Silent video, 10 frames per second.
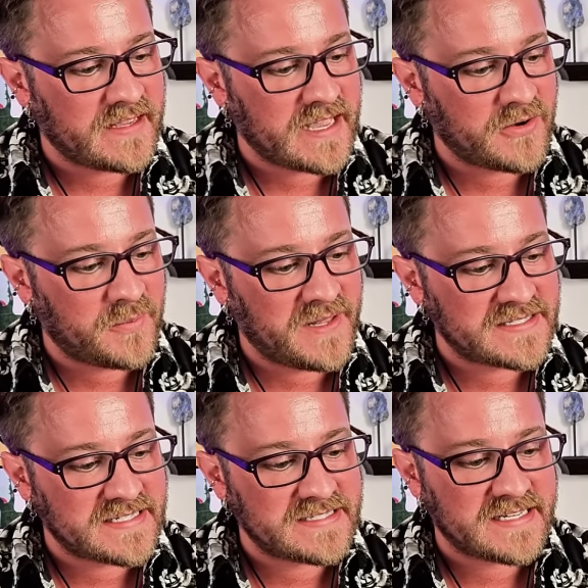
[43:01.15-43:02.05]
Count your
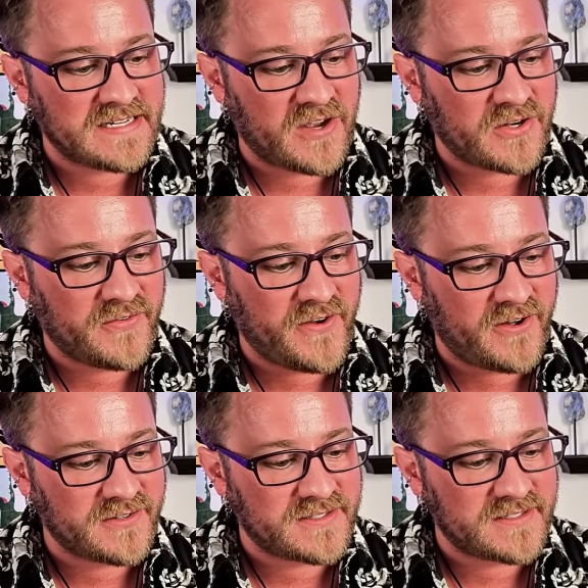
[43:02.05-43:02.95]
blessings and not your
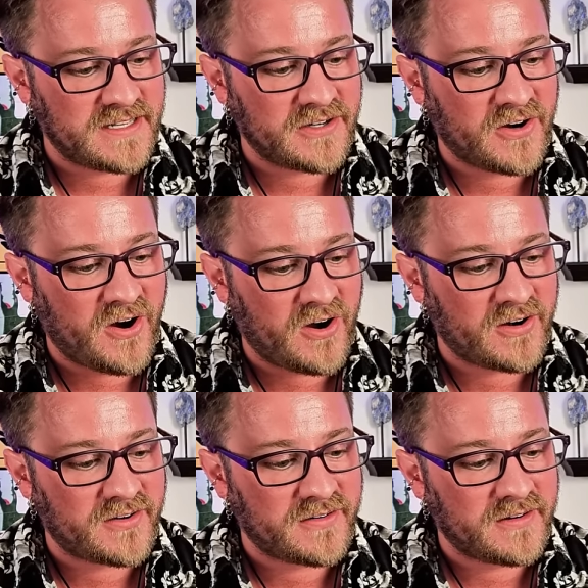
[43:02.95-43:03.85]
faults. Let
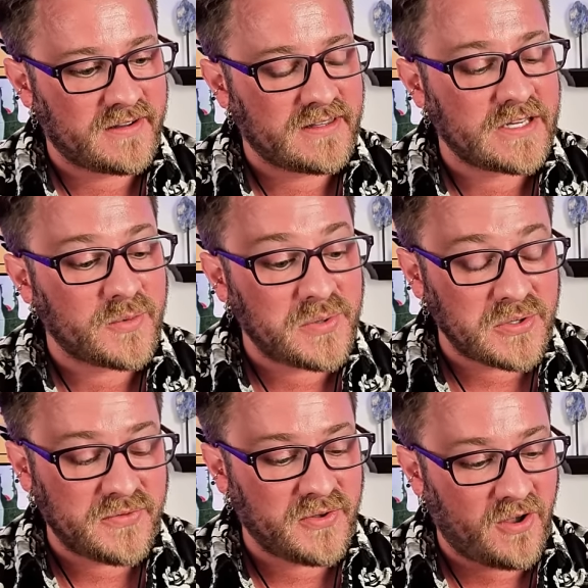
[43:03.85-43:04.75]
your
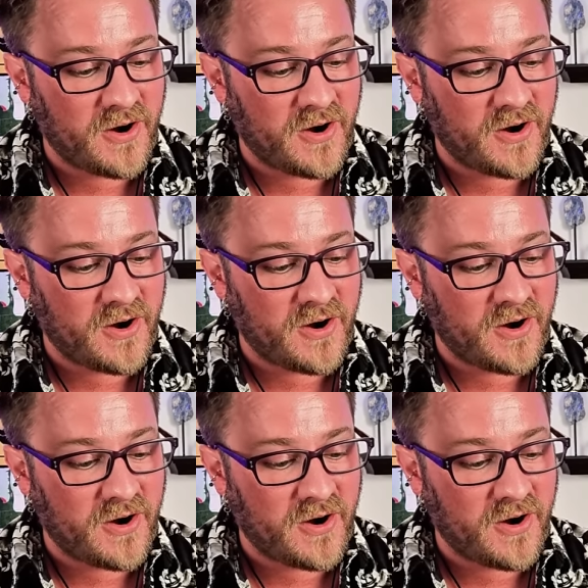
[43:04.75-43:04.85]
beautiful